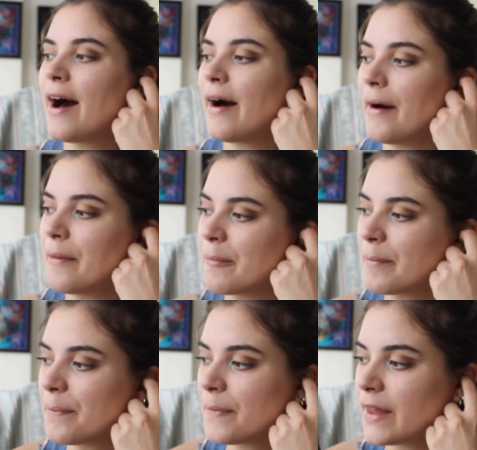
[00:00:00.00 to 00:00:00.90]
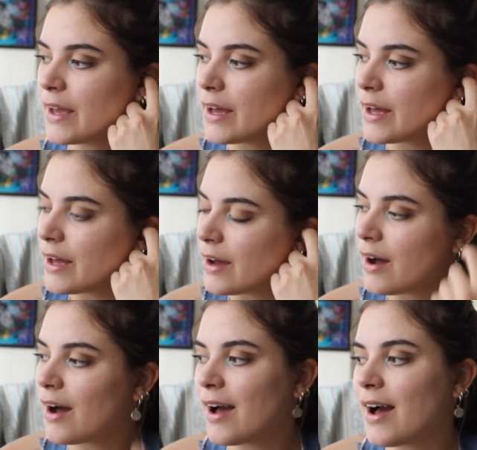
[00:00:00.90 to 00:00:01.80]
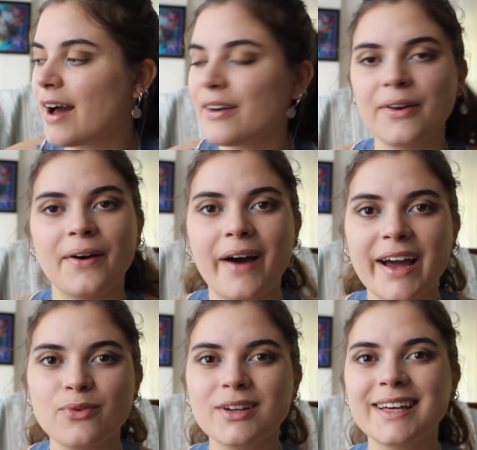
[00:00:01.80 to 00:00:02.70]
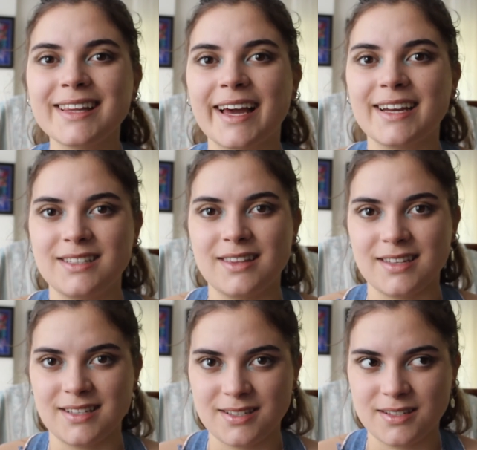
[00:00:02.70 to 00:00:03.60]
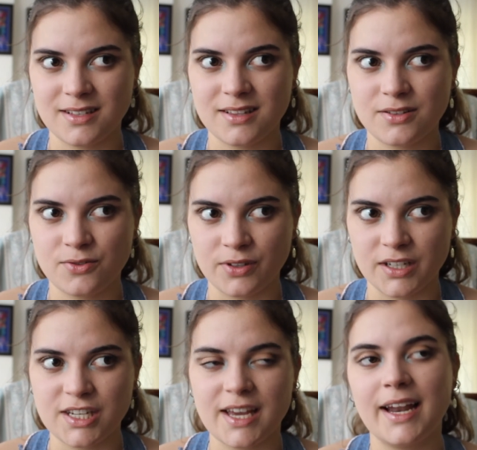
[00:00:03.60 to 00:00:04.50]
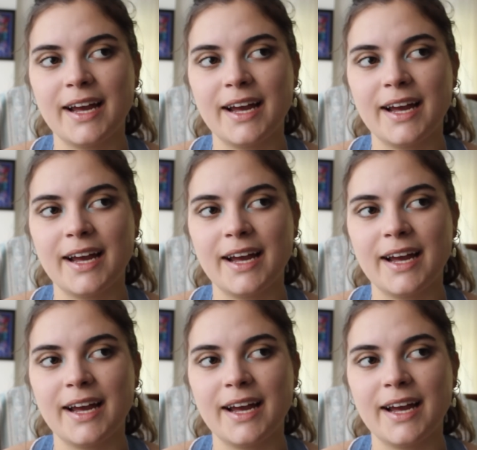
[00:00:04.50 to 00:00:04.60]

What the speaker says: I don't know, I really liked this trilogy, and